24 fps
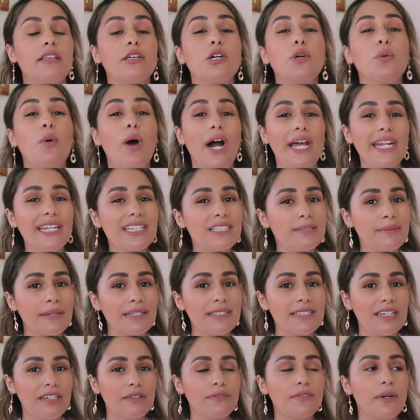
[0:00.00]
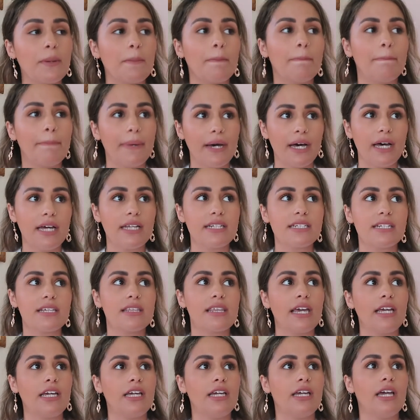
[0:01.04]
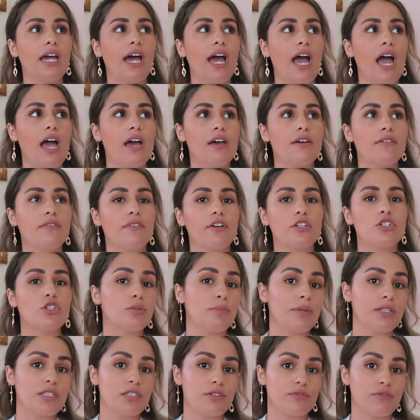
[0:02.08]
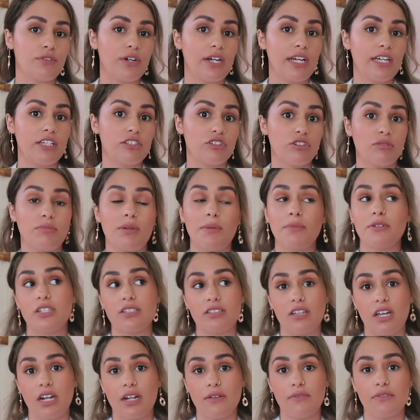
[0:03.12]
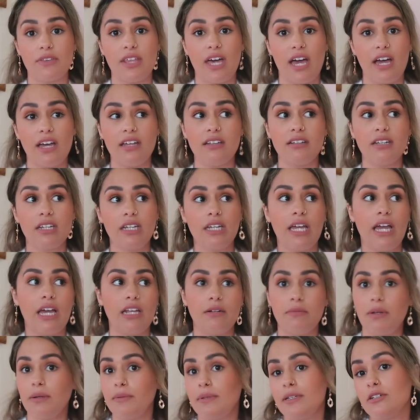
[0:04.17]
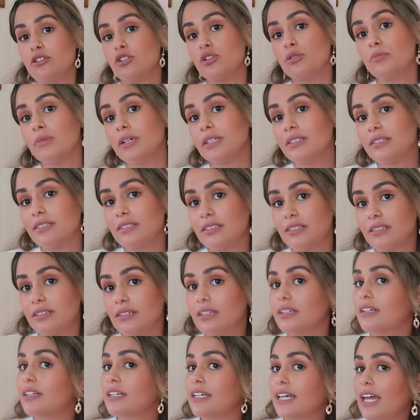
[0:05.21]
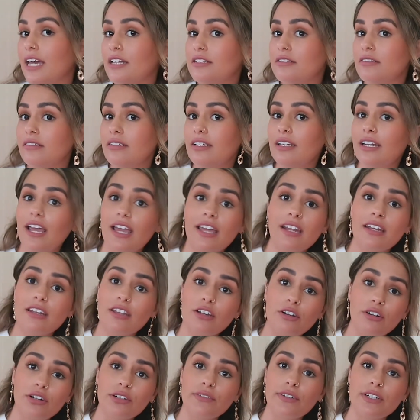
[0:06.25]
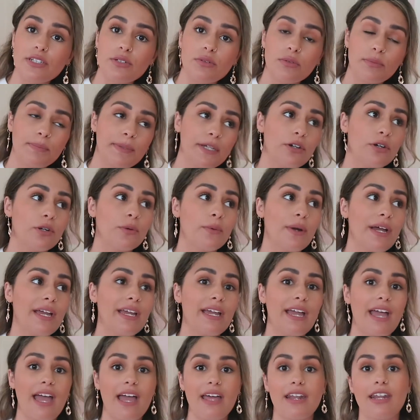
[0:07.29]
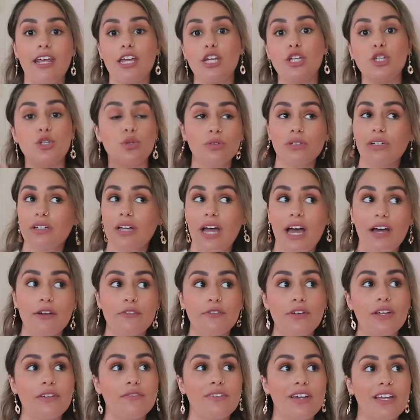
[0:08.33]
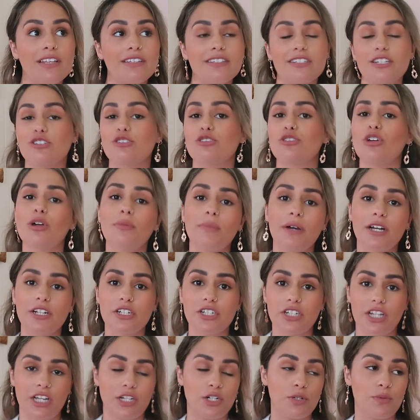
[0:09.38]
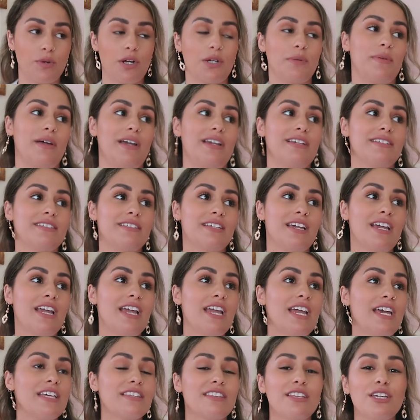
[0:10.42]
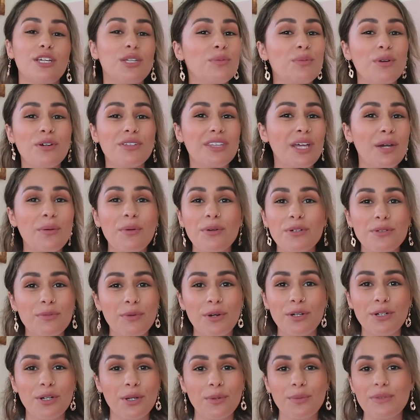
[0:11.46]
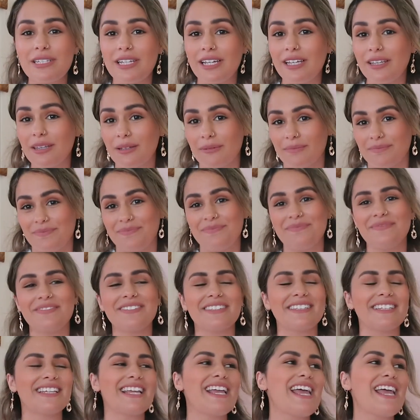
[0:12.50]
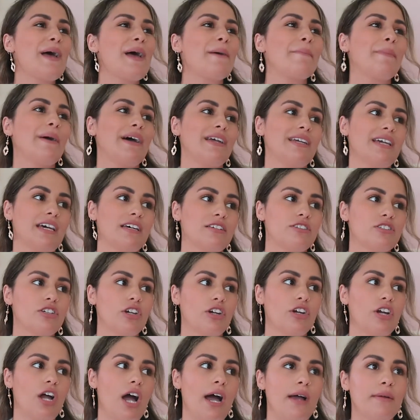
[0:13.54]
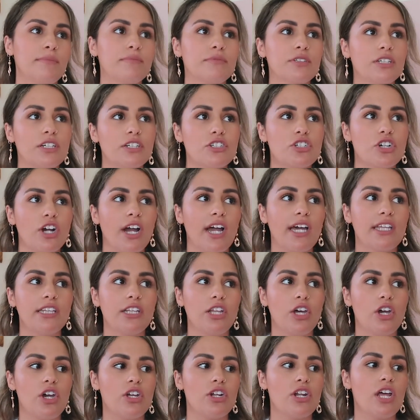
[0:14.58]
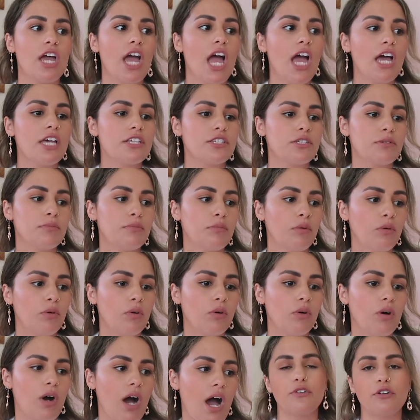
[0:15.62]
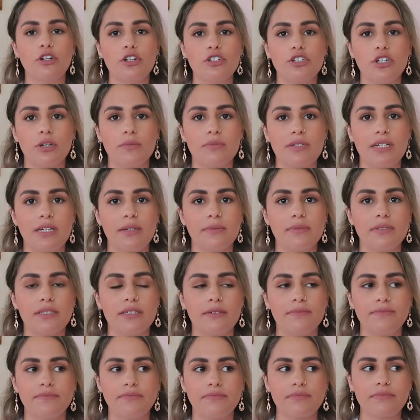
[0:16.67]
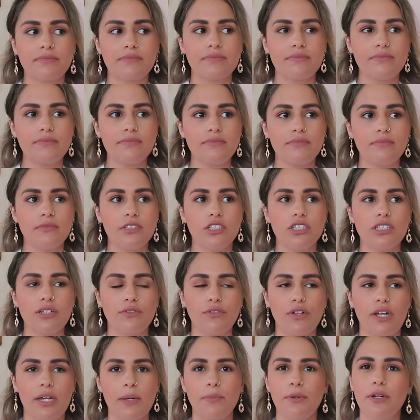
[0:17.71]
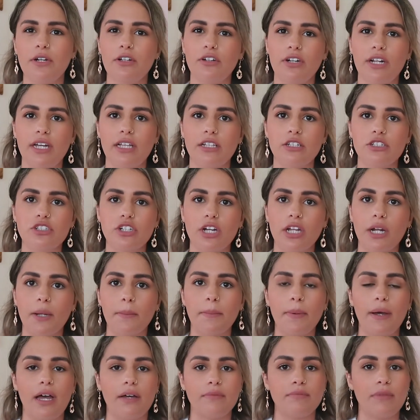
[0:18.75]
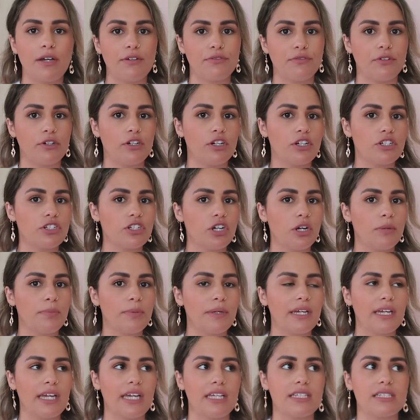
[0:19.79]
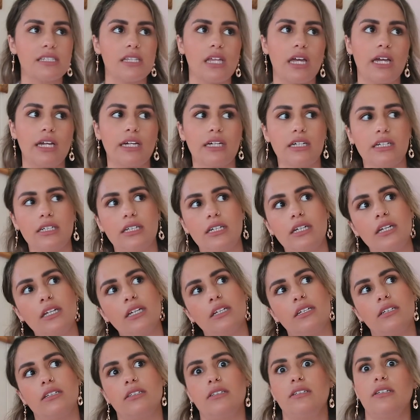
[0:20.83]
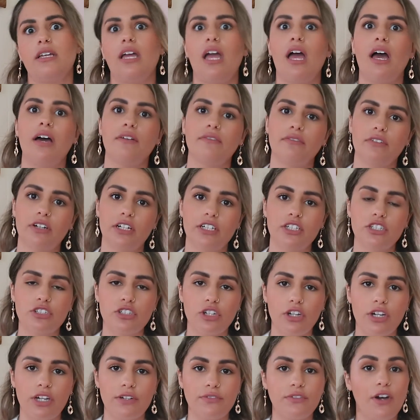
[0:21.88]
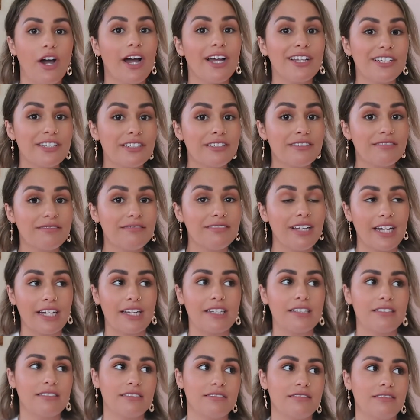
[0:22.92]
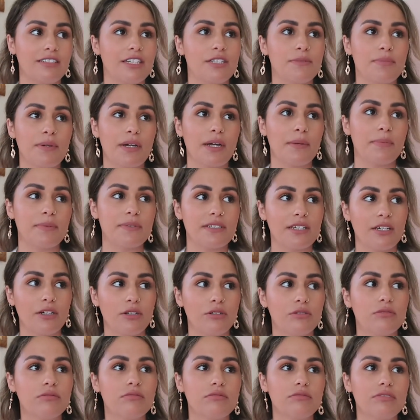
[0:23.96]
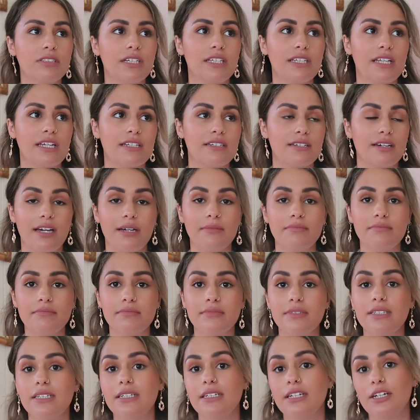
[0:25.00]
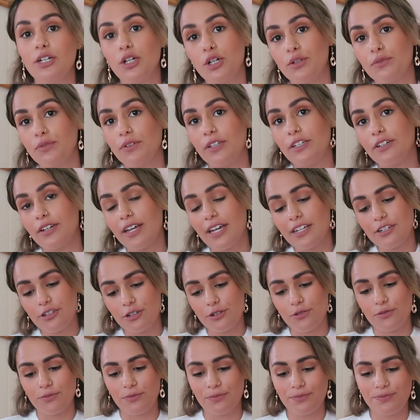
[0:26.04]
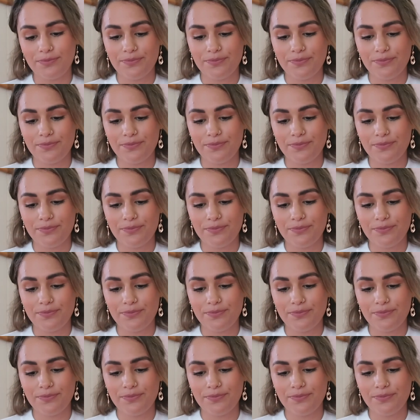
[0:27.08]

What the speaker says: quite expensive, but they have 2 months free, so maybe just sign up for that and maybe in 2 months cancel it and the coronavirus will be gone away and you'll have advanced so much in your workplace that they won't know what's hitting them. But yeah, so I'm gonna try and learn some more Photoshop tips, because I feel like I'm pretty good at Illustrator, but my Photoshopping is like average. So if I like can pick up a skill in that time, hopefully you can too.